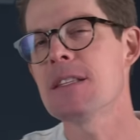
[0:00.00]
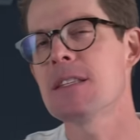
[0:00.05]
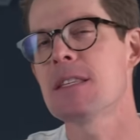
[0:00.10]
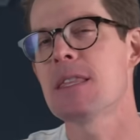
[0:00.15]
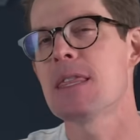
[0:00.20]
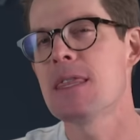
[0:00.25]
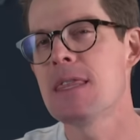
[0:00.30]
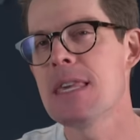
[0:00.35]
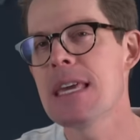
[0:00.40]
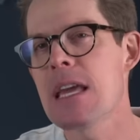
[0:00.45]
This
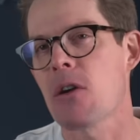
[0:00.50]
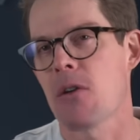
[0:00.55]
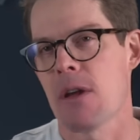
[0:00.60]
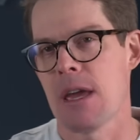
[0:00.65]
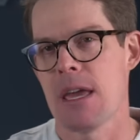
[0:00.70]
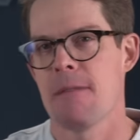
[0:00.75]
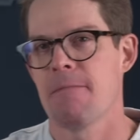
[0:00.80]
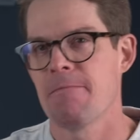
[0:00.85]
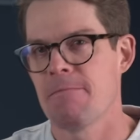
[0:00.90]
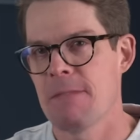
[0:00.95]

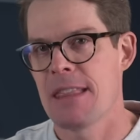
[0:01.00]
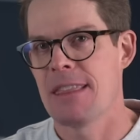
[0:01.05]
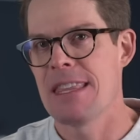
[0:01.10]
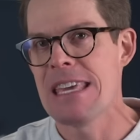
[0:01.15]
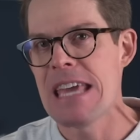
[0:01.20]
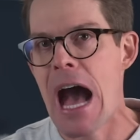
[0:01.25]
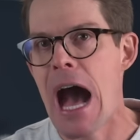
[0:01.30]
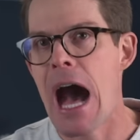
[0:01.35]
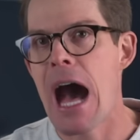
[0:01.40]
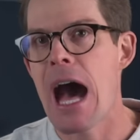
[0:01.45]
theory that
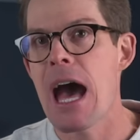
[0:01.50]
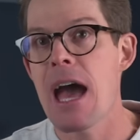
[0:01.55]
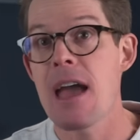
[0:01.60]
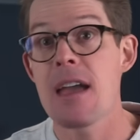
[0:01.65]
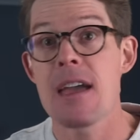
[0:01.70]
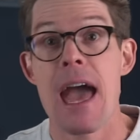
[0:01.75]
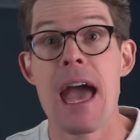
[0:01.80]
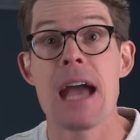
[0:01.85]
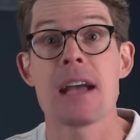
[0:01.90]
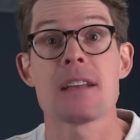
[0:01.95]
the
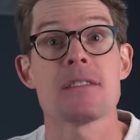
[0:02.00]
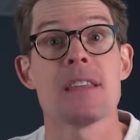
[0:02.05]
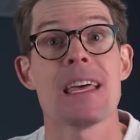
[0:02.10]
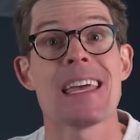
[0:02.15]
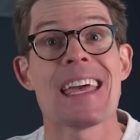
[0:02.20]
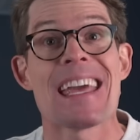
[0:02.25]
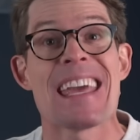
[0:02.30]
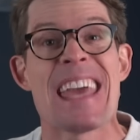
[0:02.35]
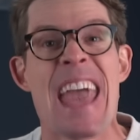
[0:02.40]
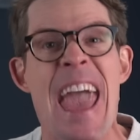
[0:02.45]
eye acts
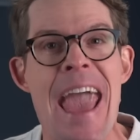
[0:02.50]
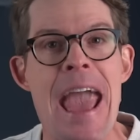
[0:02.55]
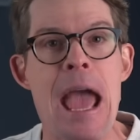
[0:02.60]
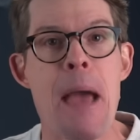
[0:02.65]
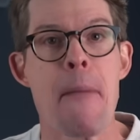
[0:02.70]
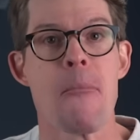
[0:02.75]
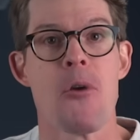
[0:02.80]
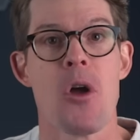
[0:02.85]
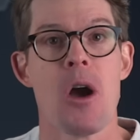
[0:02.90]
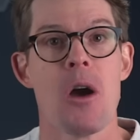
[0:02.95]
like a
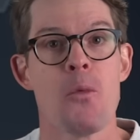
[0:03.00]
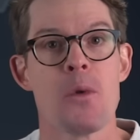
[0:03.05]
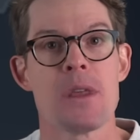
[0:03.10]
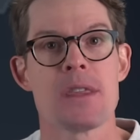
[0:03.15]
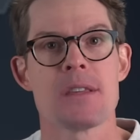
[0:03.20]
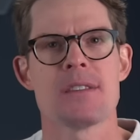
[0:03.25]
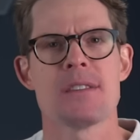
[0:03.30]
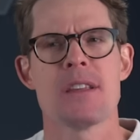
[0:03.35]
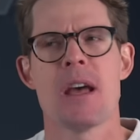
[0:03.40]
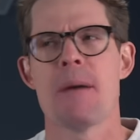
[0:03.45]
camera
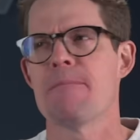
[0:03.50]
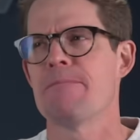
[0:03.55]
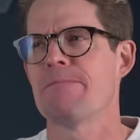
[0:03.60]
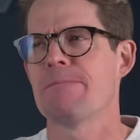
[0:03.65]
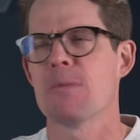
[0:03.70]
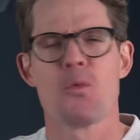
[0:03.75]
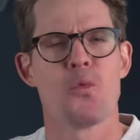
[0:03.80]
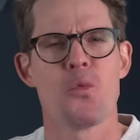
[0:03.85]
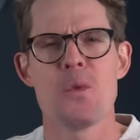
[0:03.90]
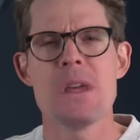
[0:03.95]
with
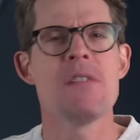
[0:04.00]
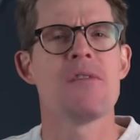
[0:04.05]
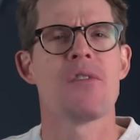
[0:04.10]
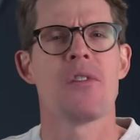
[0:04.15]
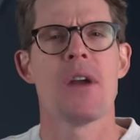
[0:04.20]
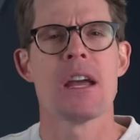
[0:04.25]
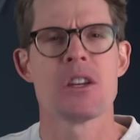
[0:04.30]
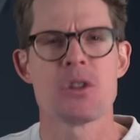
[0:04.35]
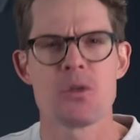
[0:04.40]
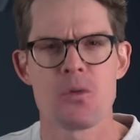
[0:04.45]
some
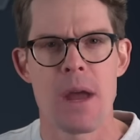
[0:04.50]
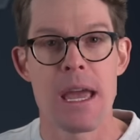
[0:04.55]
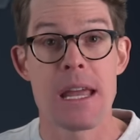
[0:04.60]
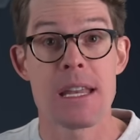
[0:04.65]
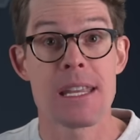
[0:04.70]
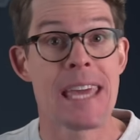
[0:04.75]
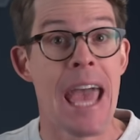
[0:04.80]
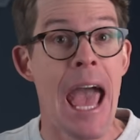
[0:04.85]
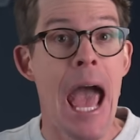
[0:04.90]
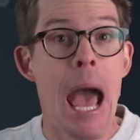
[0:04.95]
refresh
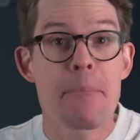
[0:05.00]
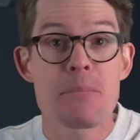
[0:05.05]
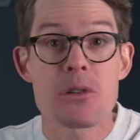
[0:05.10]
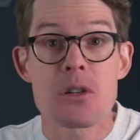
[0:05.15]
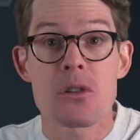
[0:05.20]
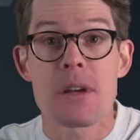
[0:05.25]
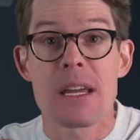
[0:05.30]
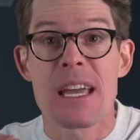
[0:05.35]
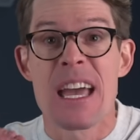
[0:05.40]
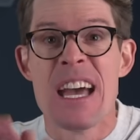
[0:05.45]
rate,
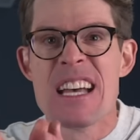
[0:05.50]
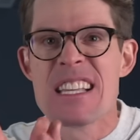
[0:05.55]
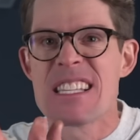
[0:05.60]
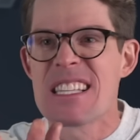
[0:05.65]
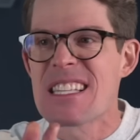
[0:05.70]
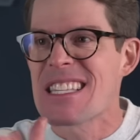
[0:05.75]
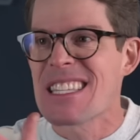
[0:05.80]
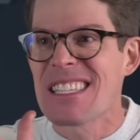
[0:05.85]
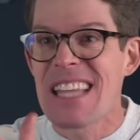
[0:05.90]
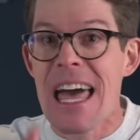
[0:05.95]
capturing
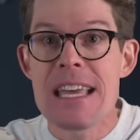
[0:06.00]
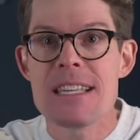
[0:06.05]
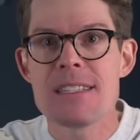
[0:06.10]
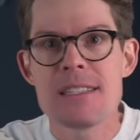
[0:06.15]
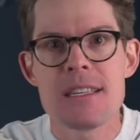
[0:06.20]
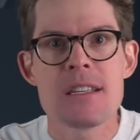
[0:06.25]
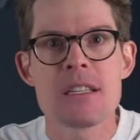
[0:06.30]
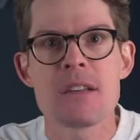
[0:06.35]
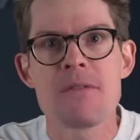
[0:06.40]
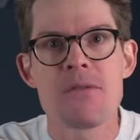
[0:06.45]

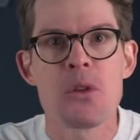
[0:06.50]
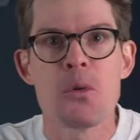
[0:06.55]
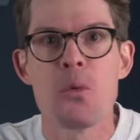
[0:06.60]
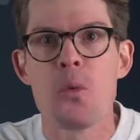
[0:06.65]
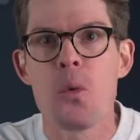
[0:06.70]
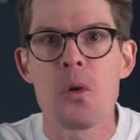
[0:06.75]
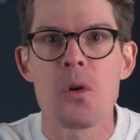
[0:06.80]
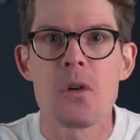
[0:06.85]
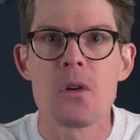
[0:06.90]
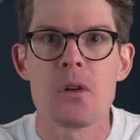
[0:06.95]
slices of the
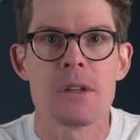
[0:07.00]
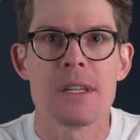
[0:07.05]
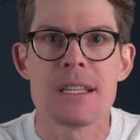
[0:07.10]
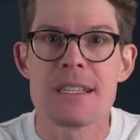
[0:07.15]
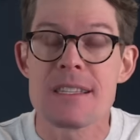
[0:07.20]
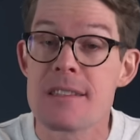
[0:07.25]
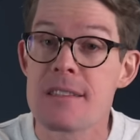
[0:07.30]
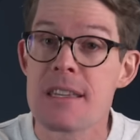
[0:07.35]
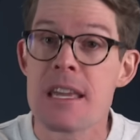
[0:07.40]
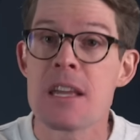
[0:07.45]
world
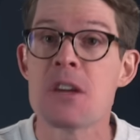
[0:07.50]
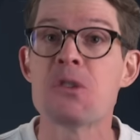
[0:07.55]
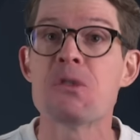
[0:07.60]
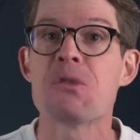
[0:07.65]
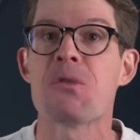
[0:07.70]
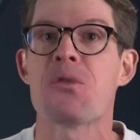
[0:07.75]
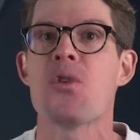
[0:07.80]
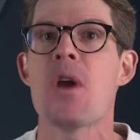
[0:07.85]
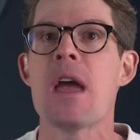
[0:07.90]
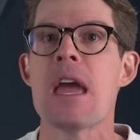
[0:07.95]
in
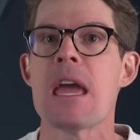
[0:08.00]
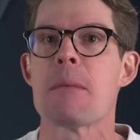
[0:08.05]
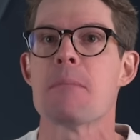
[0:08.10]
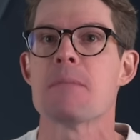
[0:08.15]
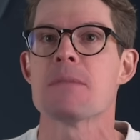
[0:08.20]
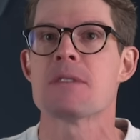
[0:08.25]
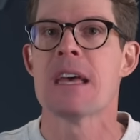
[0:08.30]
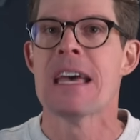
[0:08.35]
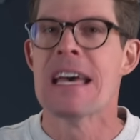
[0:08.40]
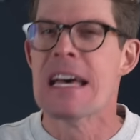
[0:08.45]
single
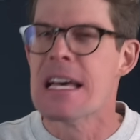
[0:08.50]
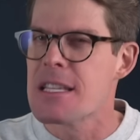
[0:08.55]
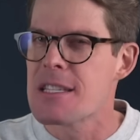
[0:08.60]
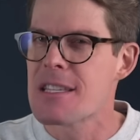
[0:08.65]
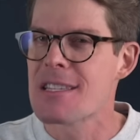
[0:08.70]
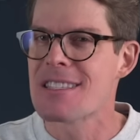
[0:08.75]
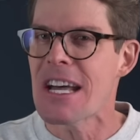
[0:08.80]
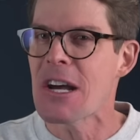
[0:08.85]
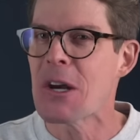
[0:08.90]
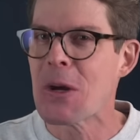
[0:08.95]
frames,
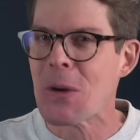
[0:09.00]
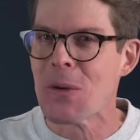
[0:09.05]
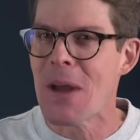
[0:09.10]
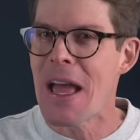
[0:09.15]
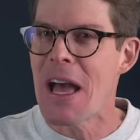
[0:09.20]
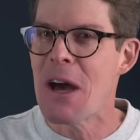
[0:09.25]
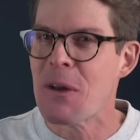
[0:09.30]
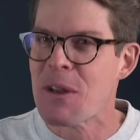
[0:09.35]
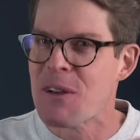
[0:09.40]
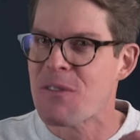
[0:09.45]
stuck
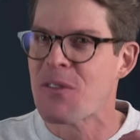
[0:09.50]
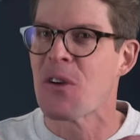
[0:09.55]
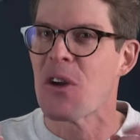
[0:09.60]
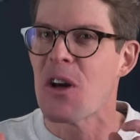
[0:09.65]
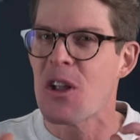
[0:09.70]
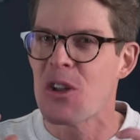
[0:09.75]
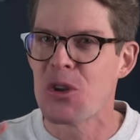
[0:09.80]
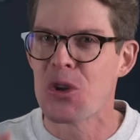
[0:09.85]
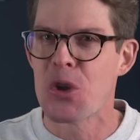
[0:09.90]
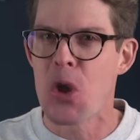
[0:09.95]
around for
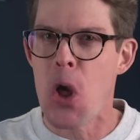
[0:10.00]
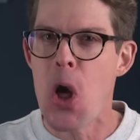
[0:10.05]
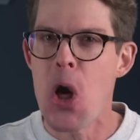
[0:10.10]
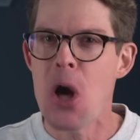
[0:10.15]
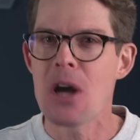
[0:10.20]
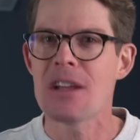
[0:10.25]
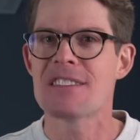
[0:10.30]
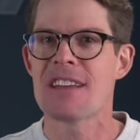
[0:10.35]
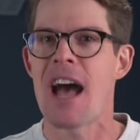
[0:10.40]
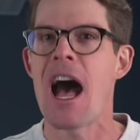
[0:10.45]
a
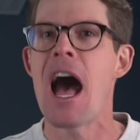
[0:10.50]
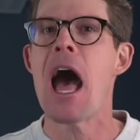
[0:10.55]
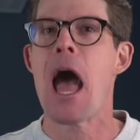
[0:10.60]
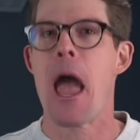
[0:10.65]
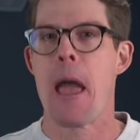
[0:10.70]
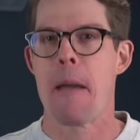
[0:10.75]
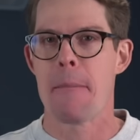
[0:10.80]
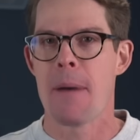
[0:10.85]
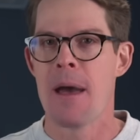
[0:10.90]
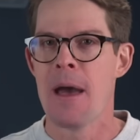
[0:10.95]
long
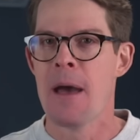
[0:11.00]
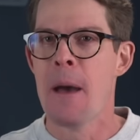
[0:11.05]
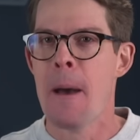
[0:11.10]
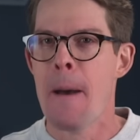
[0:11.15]
time.